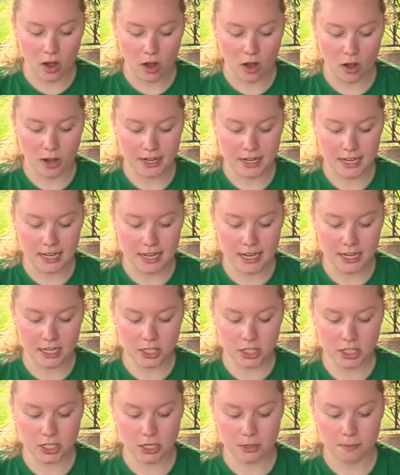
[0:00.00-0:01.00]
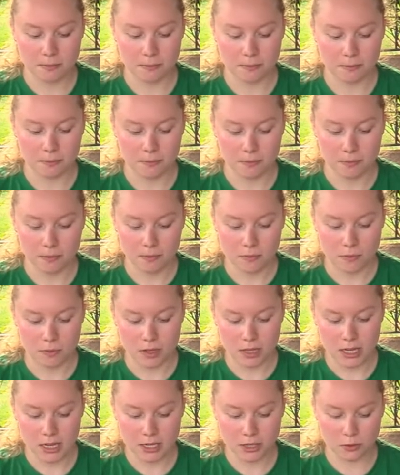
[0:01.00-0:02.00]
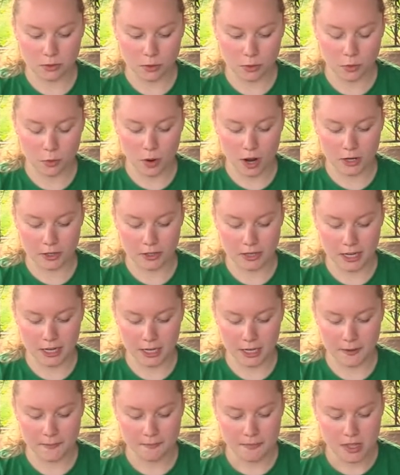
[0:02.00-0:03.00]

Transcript: on each little quadrant here.